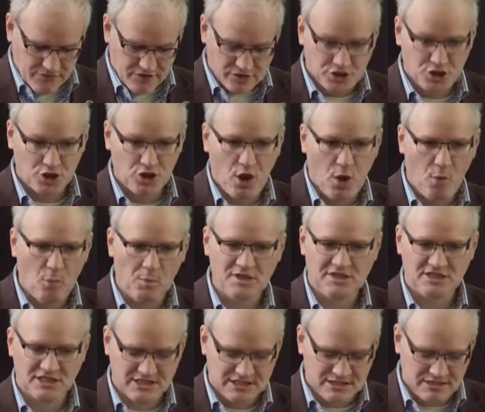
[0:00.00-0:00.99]
The shalom
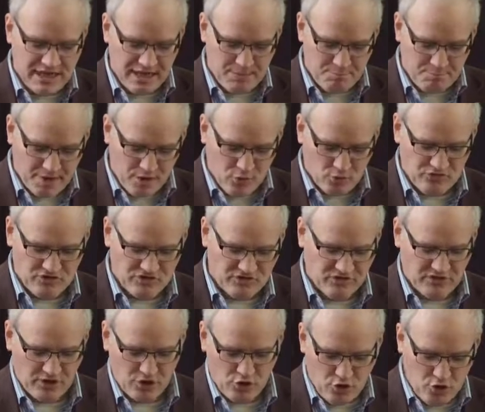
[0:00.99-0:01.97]
which is built
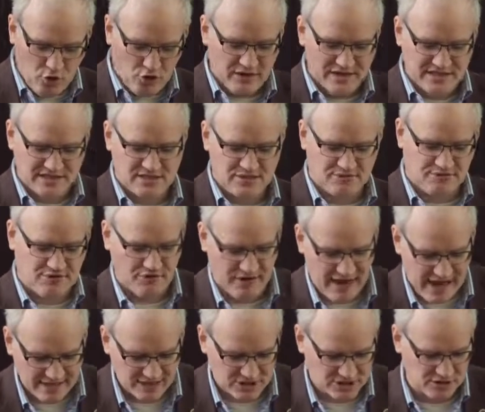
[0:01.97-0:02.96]
into the goodness of
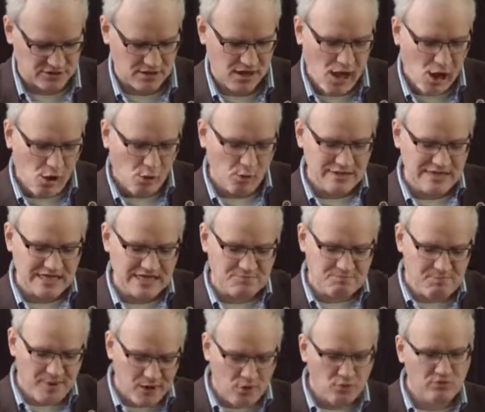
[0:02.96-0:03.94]
creation, which
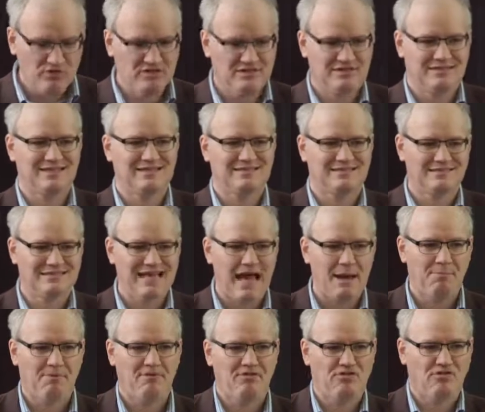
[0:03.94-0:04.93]
is built into the
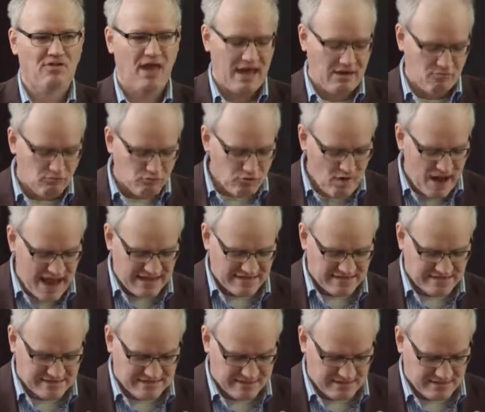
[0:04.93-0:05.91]
Sabbath day
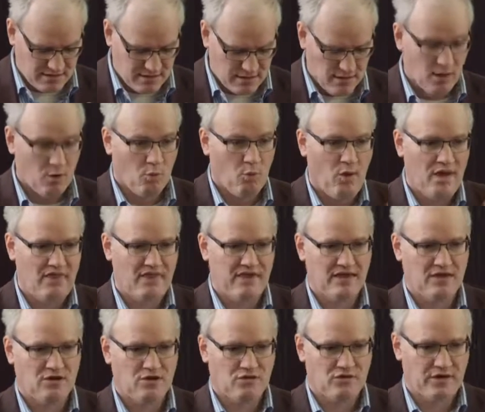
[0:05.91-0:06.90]
rest
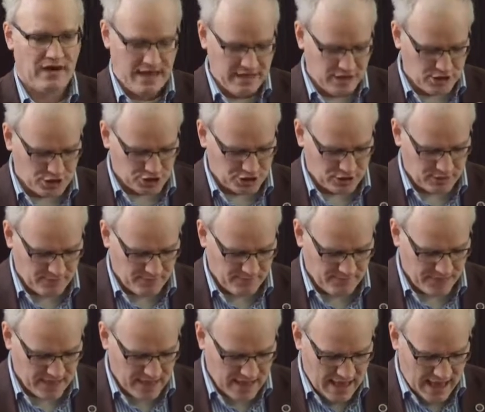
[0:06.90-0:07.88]
within creation,
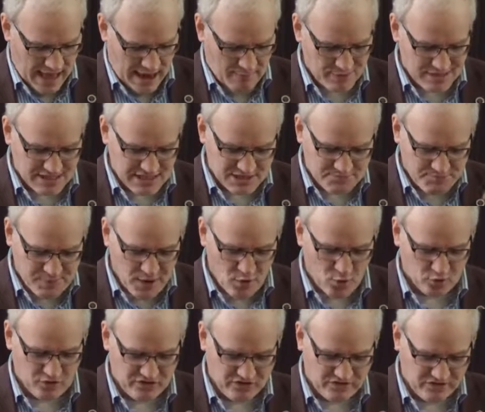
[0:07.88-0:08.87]
and which is
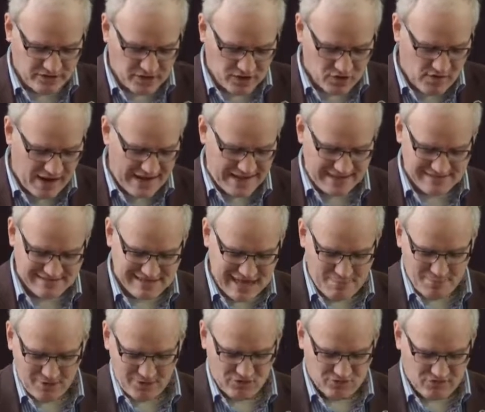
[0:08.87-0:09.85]
built into the great
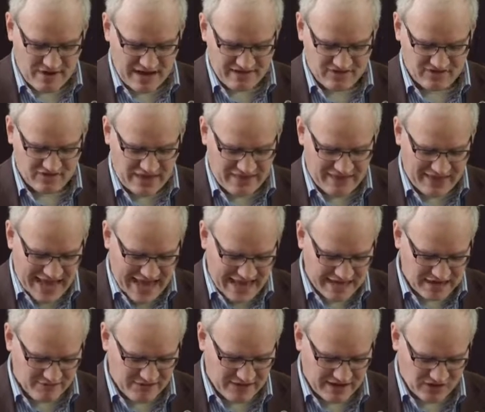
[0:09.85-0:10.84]
Sabbath rest at the
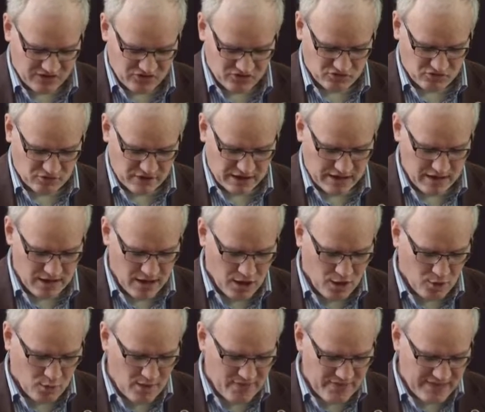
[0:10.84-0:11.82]
end of history
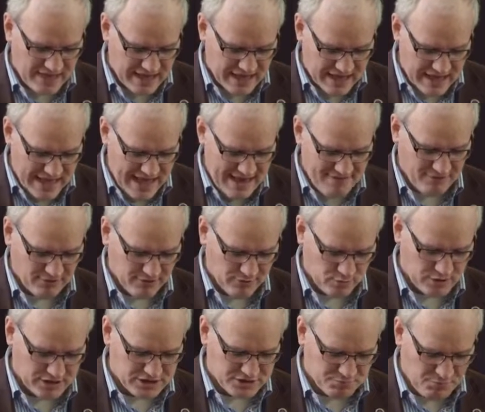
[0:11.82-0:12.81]
when the
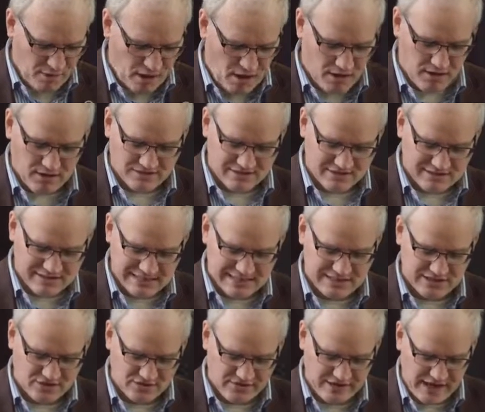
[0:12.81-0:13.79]
evil which mars
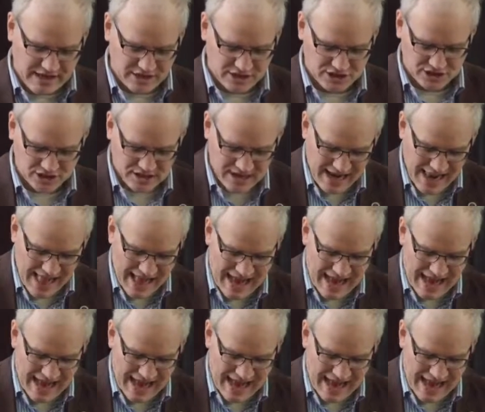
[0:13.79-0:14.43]
this creation